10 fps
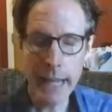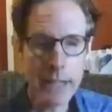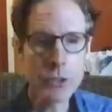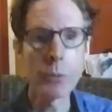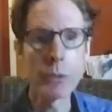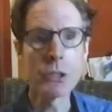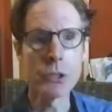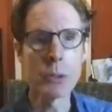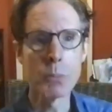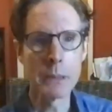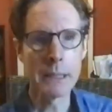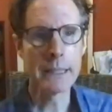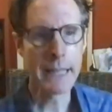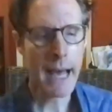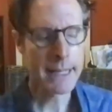answer, which is a
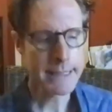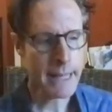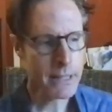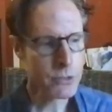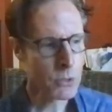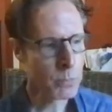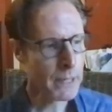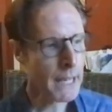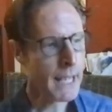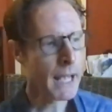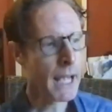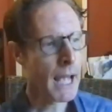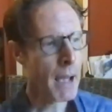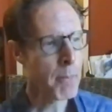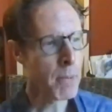completely honest answer, but I
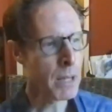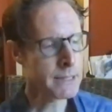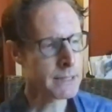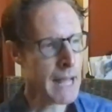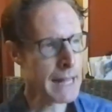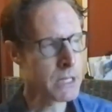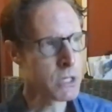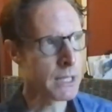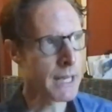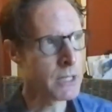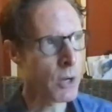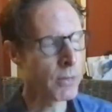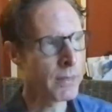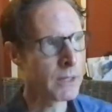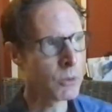must acknowledge that I
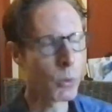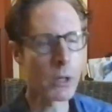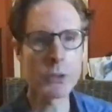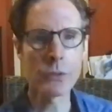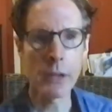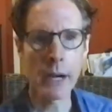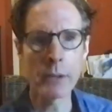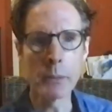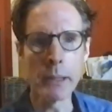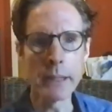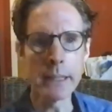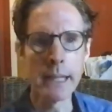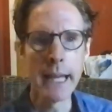don't think it works for everybody.